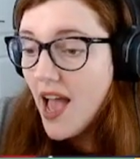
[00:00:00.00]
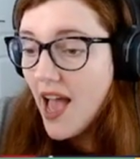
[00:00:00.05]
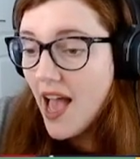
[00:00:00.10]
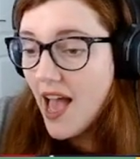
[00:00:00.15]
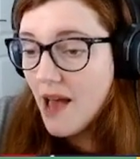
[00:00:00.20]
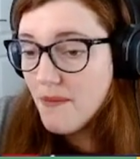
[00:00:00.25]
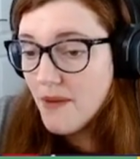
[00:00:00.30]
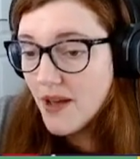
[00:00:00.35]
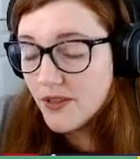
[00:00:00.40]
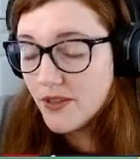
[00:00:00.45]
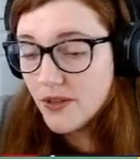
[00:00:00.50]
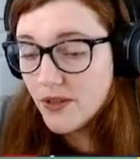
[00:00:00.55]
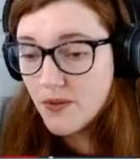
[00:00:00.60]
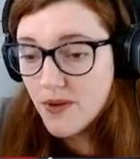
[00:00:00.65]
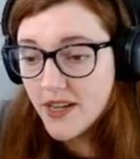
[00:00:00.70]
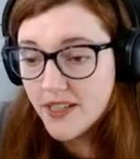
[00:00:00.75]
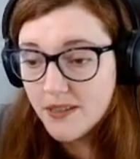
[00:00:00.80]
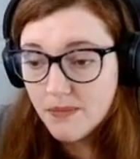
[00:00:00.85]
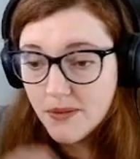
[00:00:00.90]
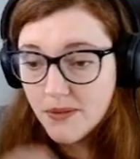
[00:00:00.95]
As
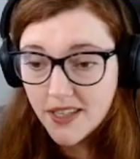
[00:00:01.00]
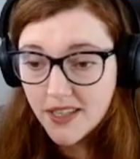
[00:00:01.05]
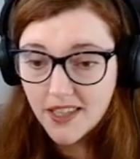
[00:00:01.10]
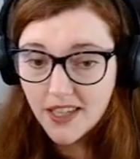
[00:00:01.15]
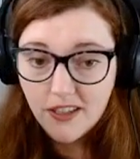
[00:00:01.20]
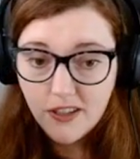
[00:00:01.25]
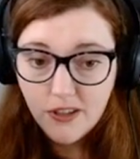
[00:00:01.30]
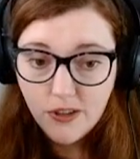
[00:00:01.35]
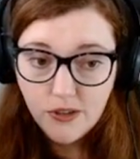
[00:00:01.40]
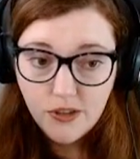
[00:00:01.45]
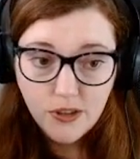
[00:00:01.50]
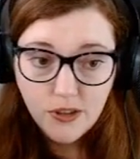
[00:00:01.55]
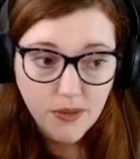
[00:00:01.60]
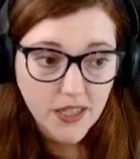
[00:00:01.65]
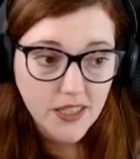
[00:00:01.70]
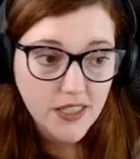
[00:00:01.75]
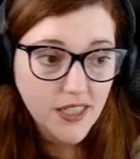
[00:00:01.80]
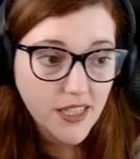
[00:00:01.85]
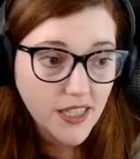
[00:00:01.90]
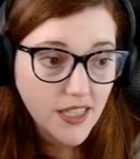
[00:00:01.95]
always, a big thank you to
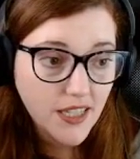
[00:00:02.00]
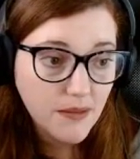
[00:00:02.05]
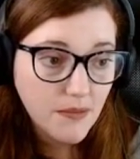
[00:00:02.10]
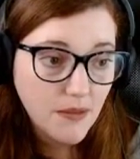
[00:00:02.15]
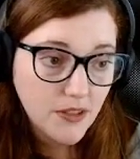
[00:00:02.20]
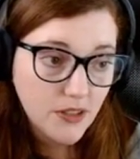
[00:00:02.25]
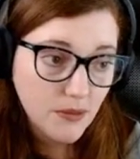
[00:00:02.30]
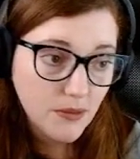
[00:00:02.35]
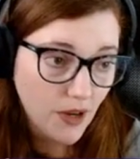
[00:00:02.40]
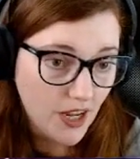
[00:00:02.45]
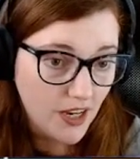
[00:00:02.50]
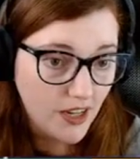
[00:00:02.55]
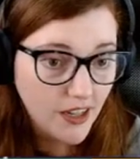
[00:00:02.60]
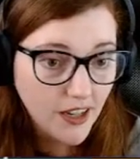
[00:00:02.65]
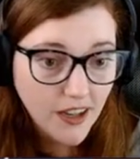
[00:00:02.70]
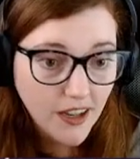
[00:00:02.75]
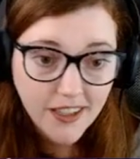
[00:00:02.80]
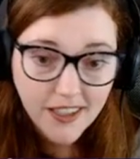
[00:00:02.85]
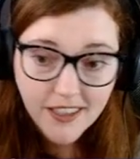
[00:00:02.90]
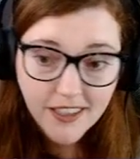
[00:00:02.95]
my team, to my
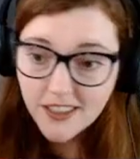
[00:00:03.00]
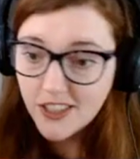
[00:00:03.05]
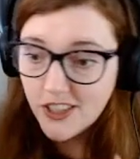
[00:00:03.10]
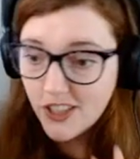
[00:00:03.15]
alliance,